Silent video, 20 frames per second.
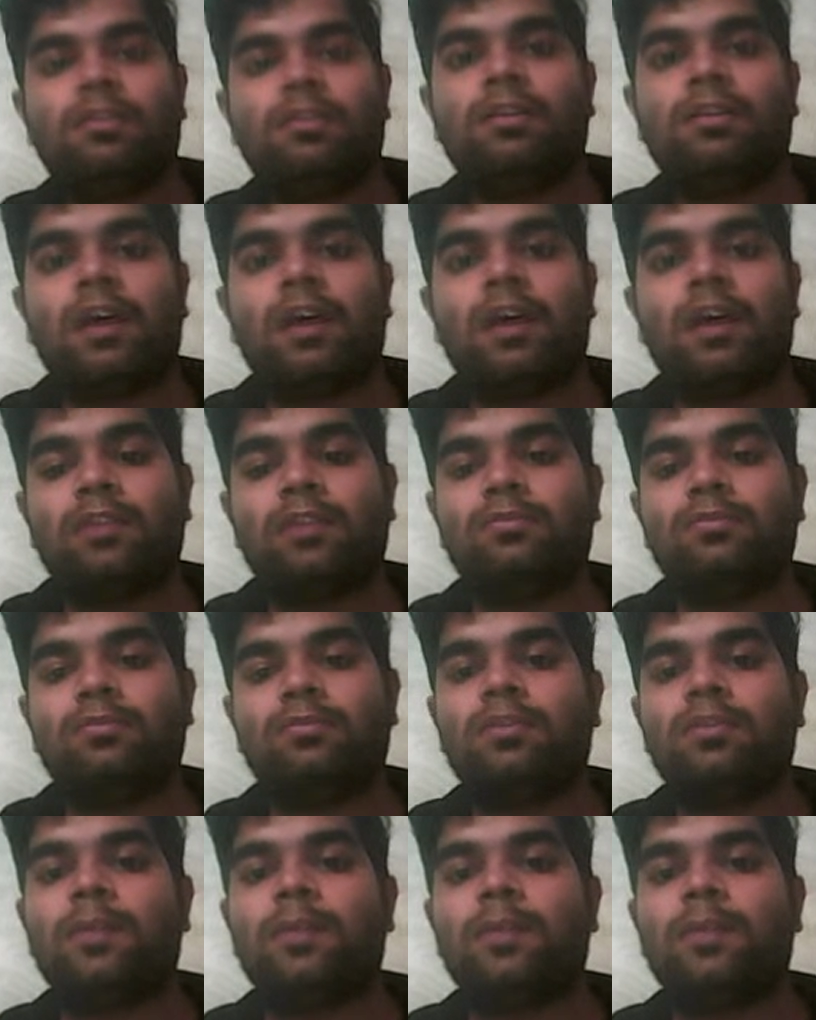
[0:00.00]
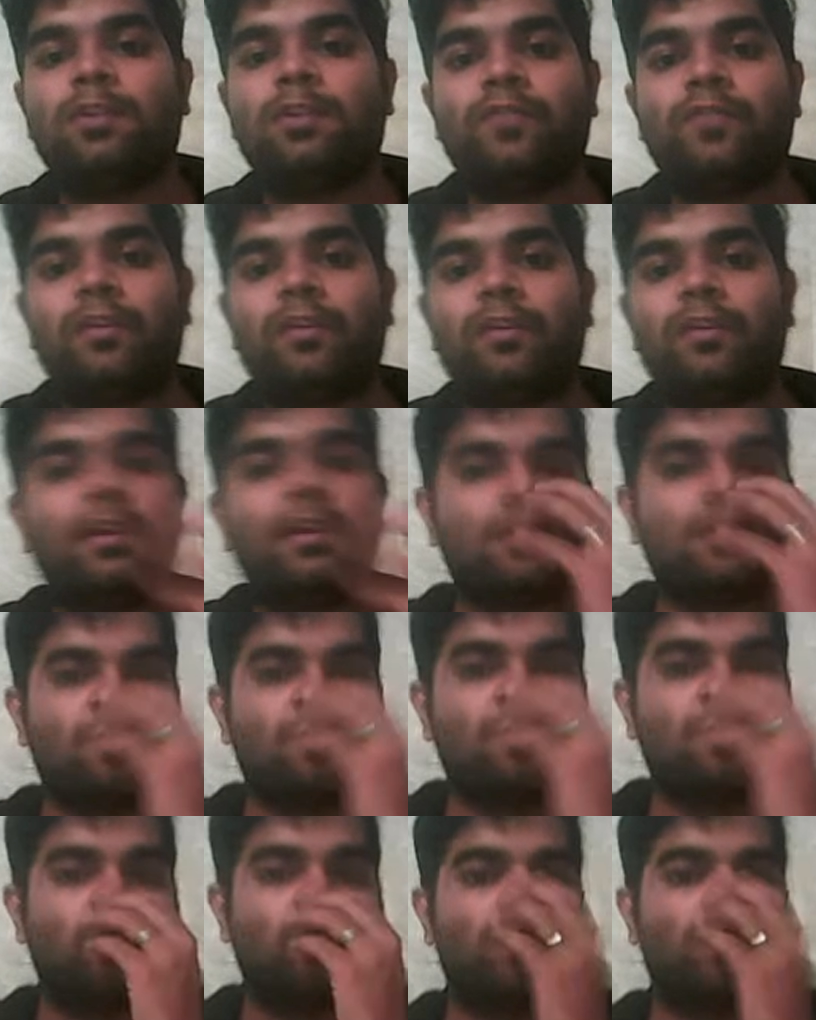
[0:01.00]
I don't know how many of you guys
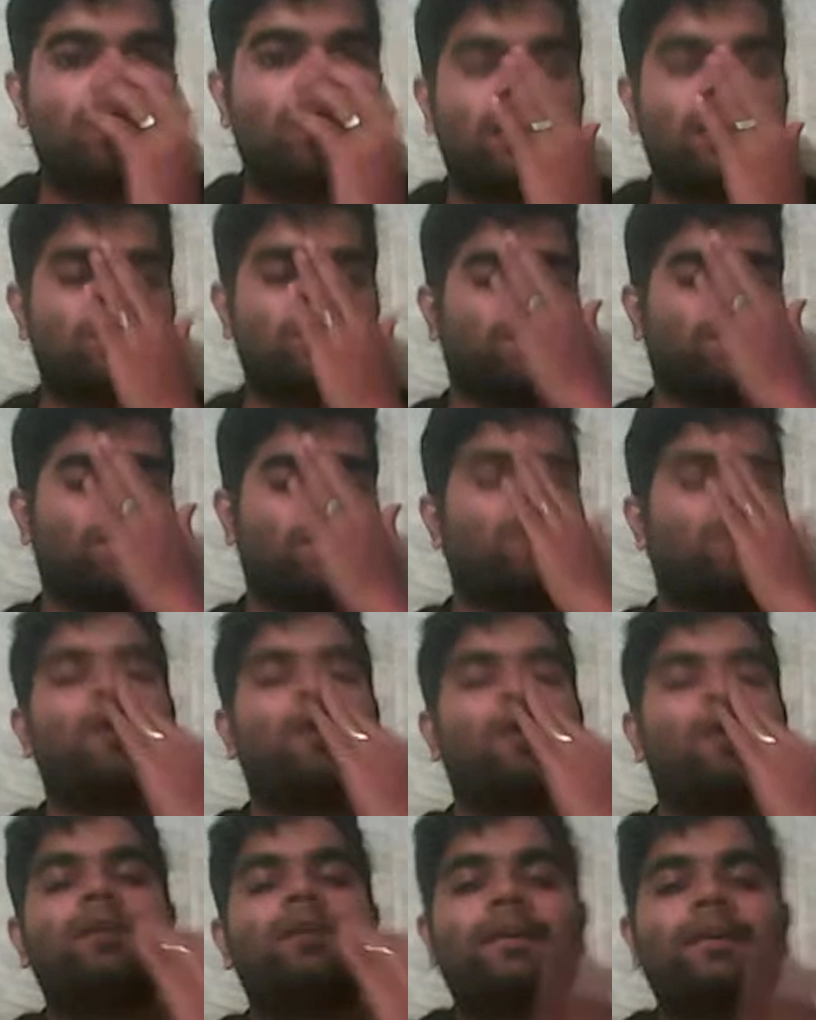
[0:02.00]
understood or not.